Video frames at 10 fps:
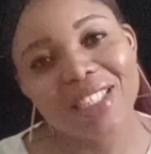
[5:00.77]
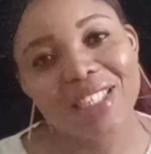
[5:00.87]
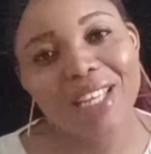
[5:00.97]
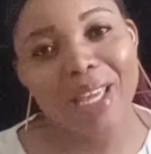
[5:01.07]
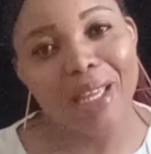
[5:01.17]

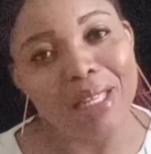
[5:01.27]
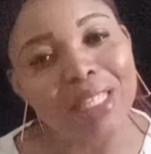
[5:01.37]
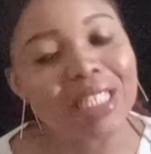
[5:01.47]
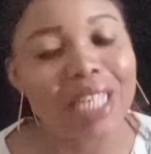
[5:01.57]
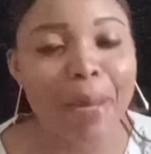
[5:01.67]
a
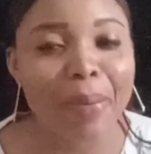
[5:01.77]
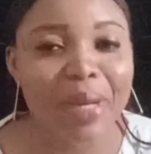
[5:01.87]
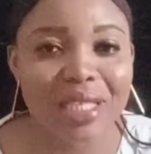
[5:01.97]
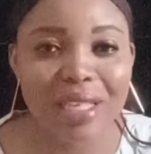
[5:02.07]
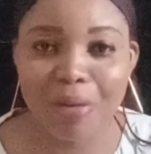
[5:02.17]

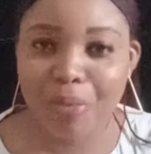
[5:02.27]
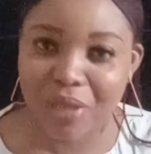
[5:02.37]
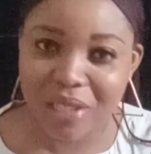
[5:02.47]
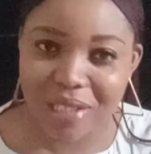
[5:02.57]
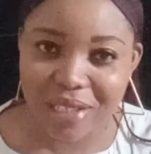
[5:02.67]
diabetic
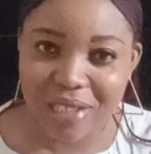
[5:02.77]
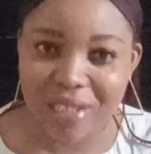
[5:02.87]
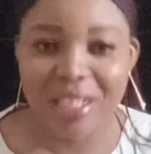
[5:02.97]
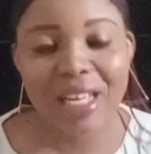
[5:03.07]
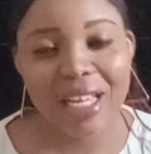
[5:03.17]
person
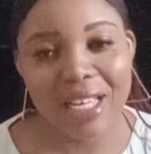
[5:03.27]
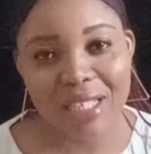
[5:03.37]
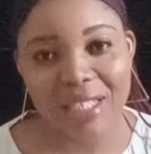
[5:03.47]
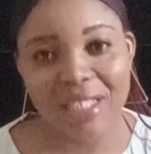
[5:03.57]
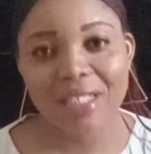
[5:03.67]
is